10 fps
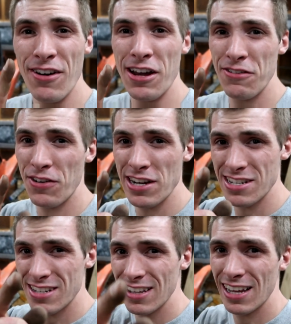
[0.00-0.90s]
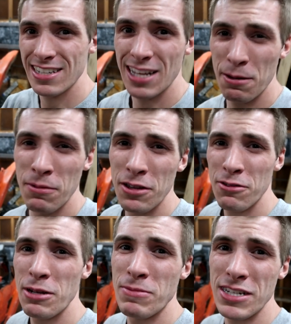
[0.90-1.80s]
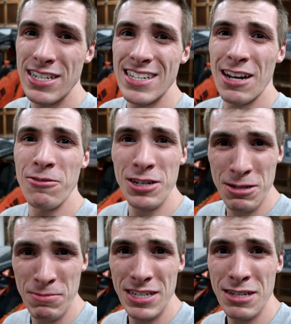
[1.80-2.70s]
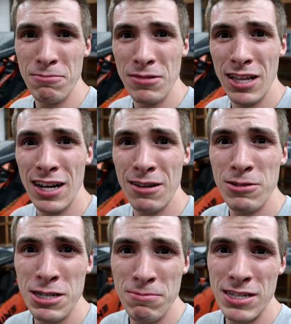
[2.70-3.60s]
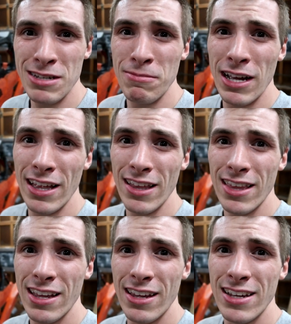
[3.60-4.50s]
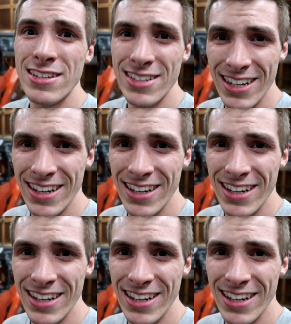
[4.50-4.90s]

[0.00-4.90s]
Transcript: froggy fresh. Until next time, 3D Machines out. Wish me some luck. Wish me some health. See